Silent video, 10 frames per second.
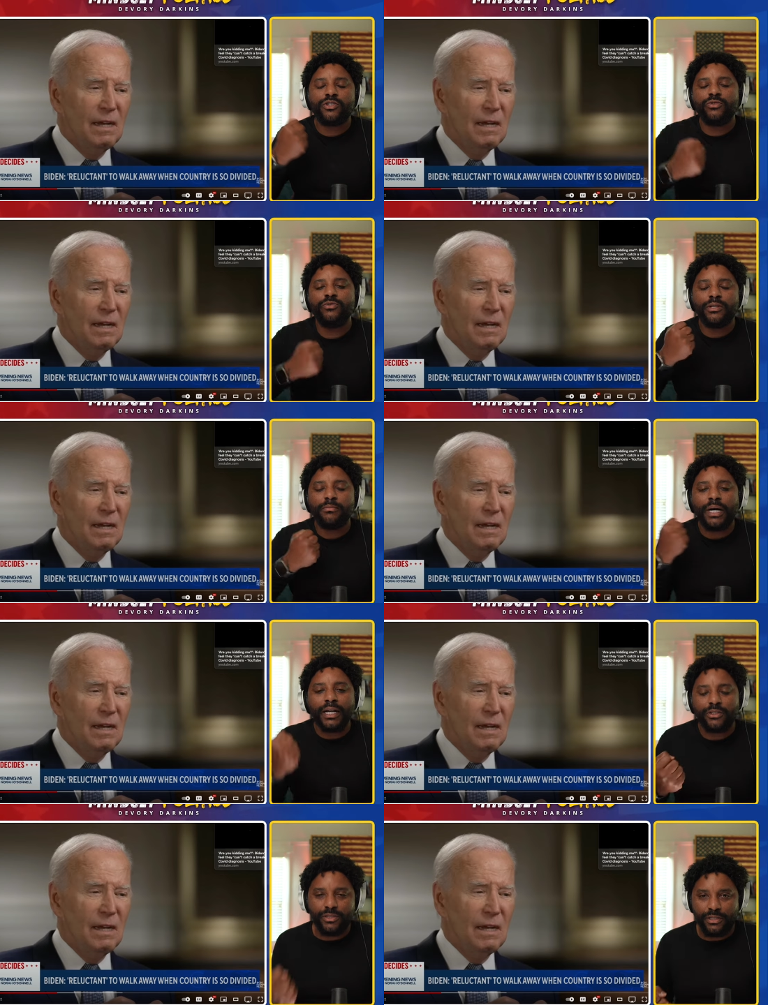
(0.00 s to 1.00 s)

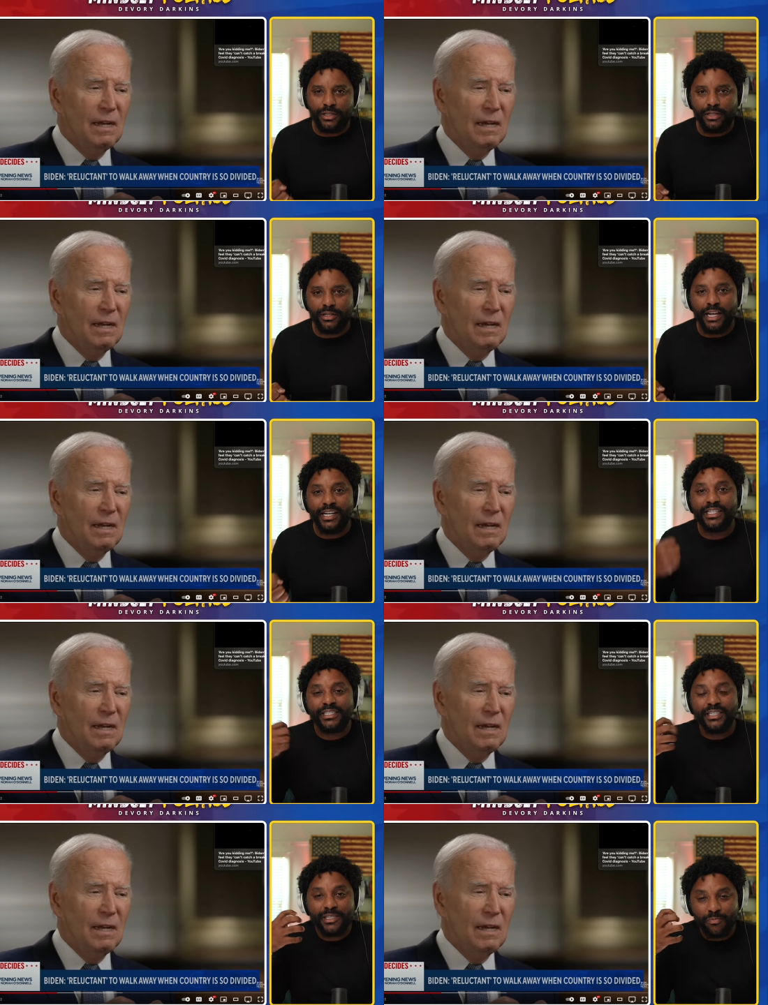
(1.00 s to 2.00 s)
Speaker 1: democracy and he's
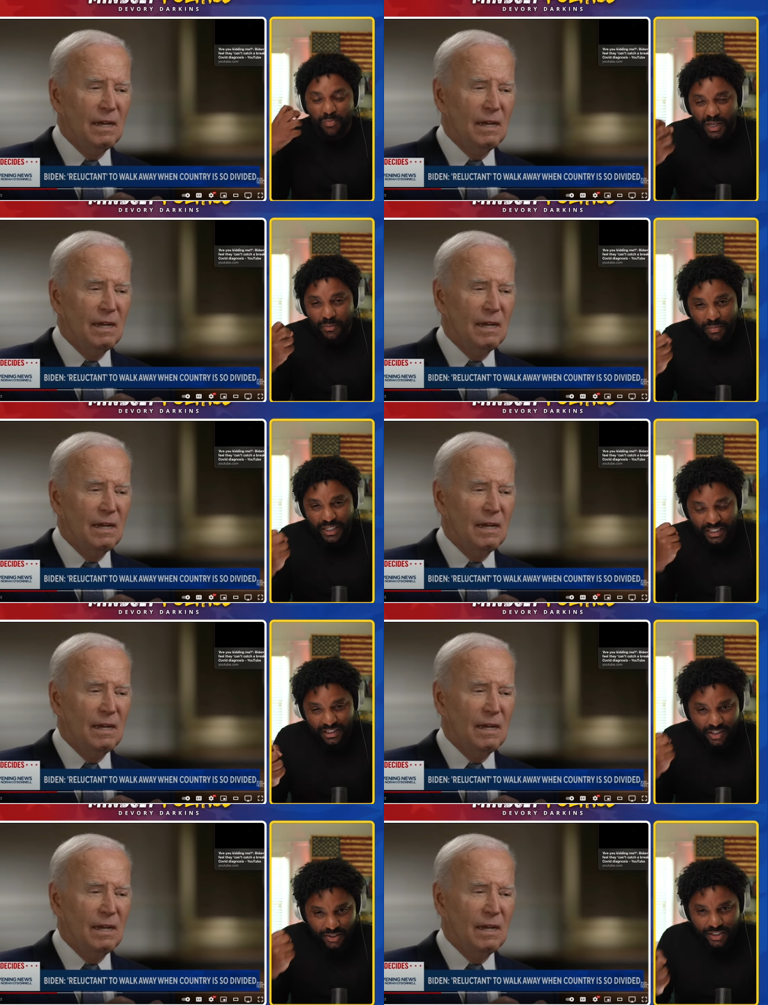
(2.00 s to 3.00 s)
this big big
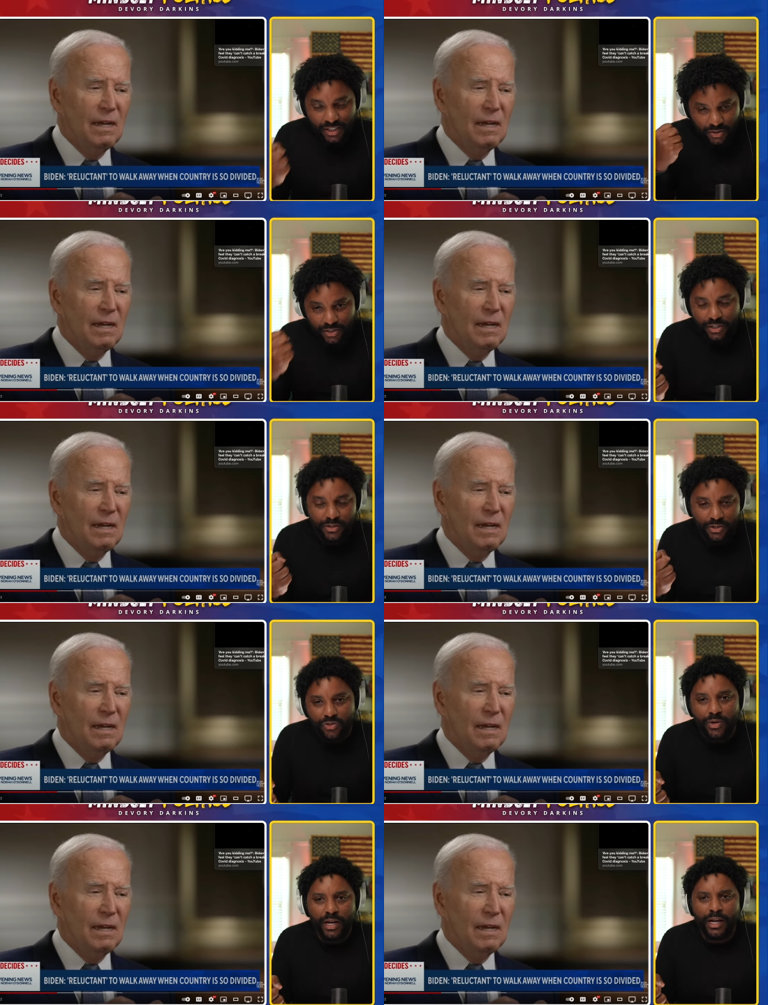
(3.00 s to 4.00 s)
serious serious serious
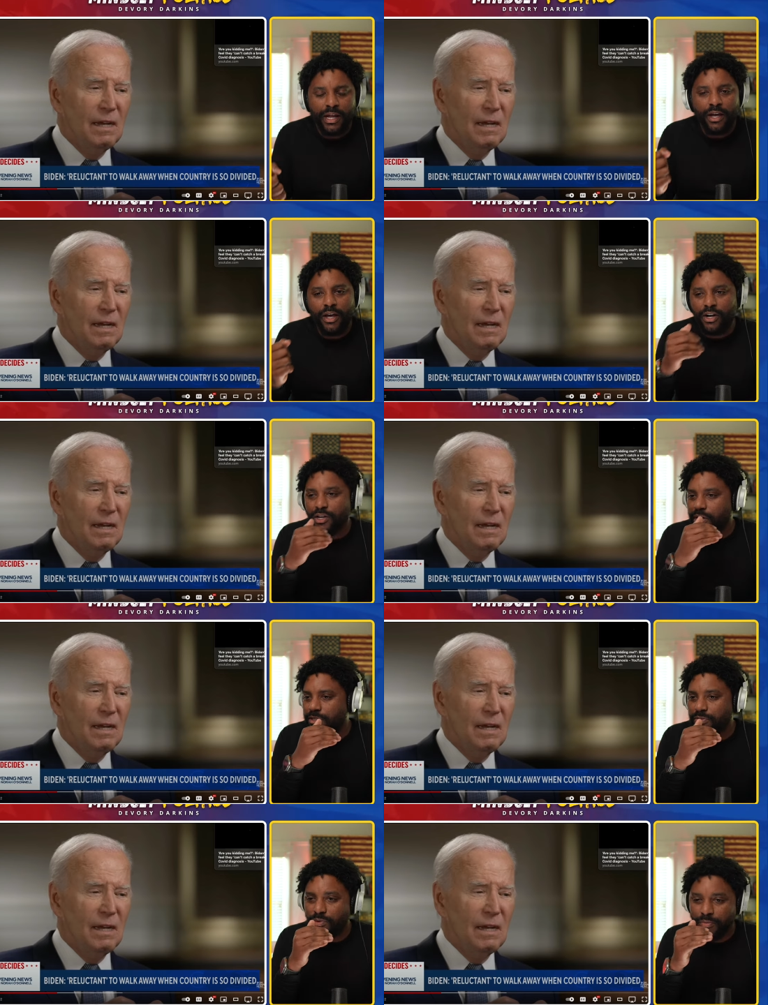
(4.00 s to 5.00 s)
threat and our country
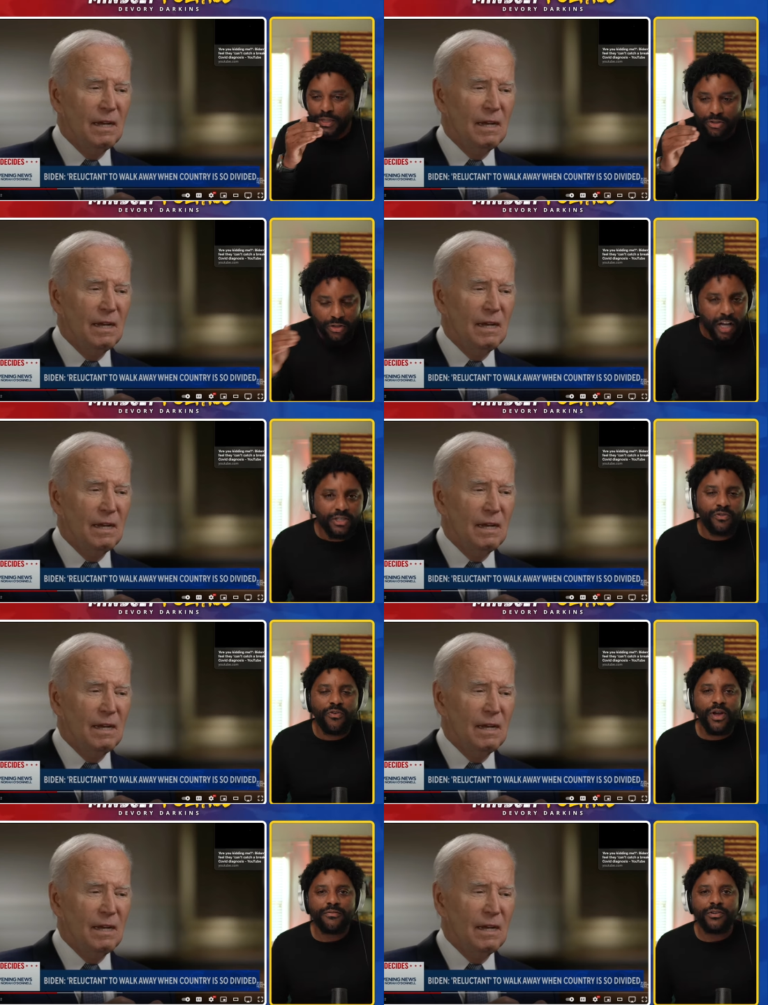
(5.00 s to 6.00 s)
will be lost
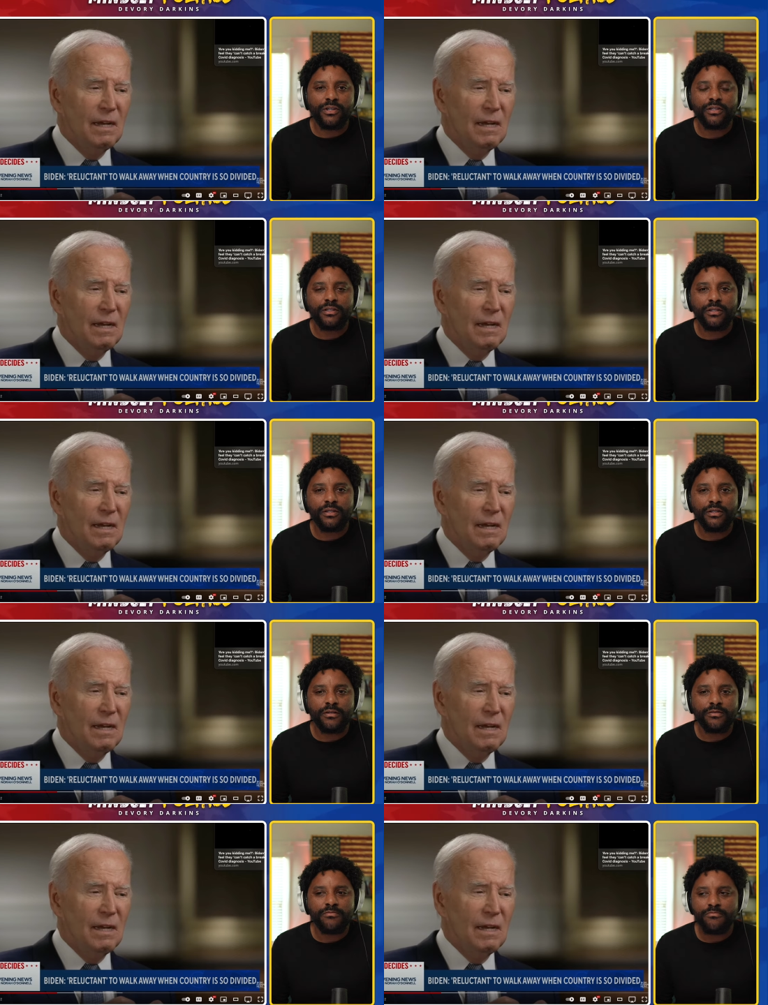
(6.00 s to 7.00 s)
forever.
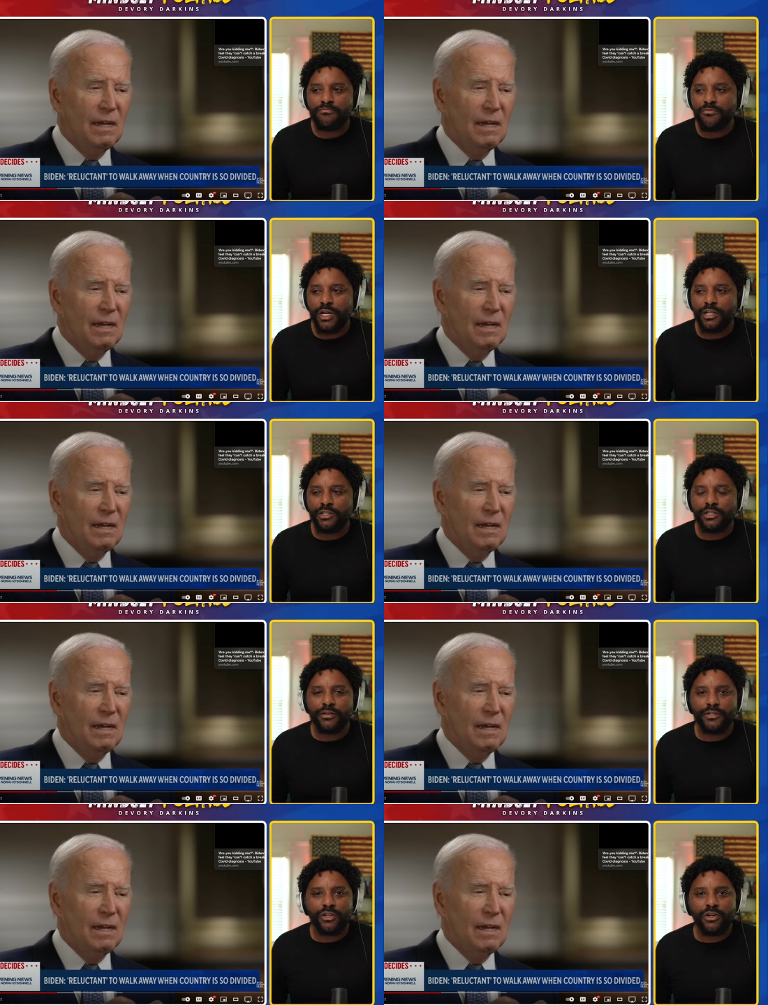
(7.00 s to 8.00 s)
Why not just give it
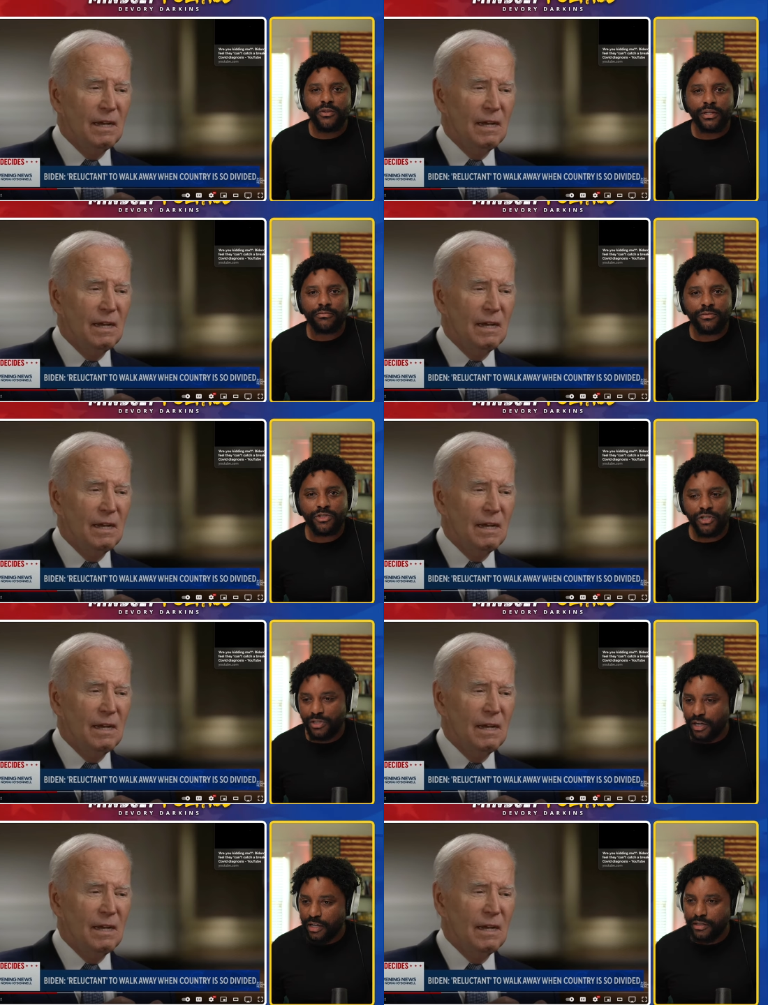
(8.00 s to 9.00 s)
to her then? She's
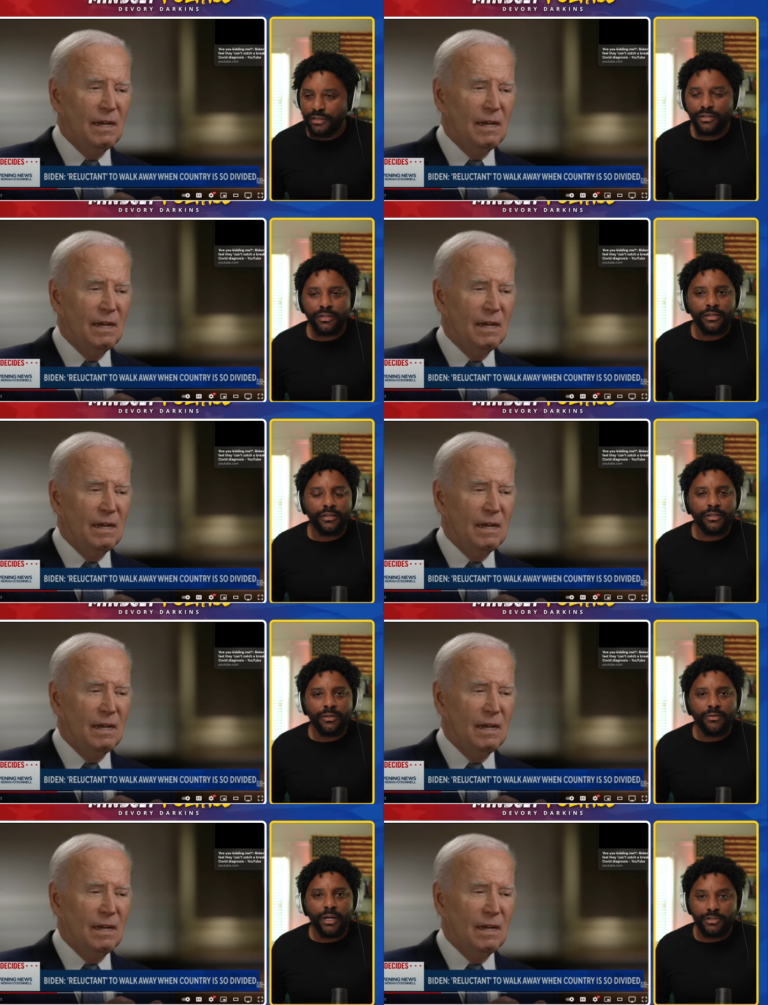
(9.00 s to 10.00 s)
young,
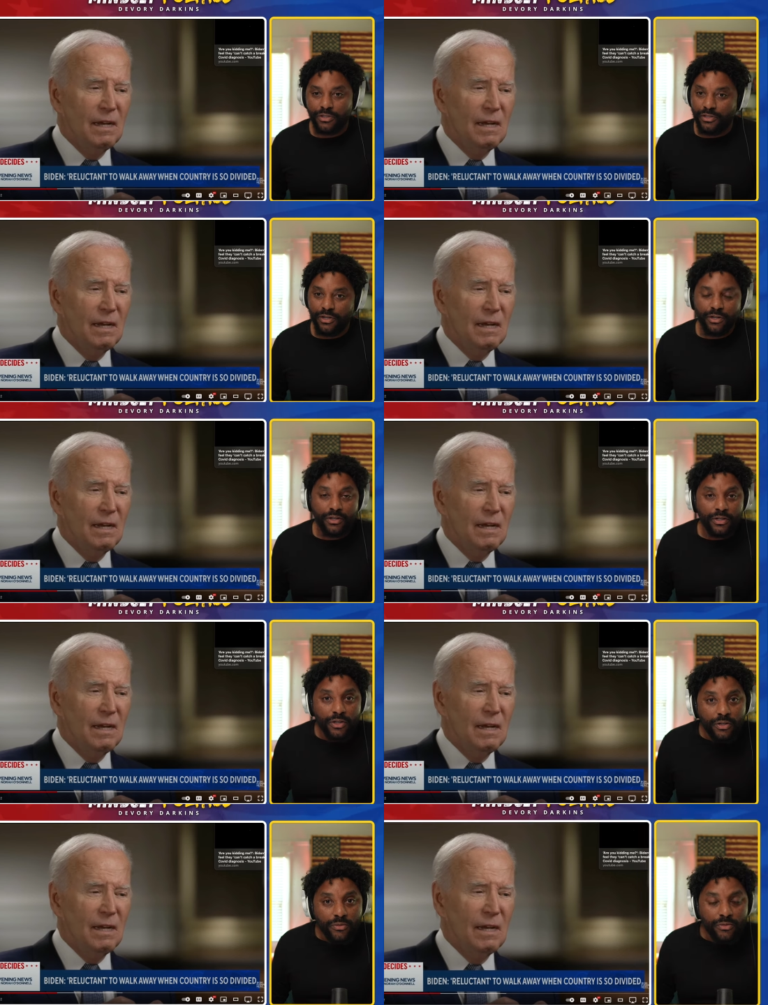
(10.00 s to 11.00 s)
right? She's younger than you.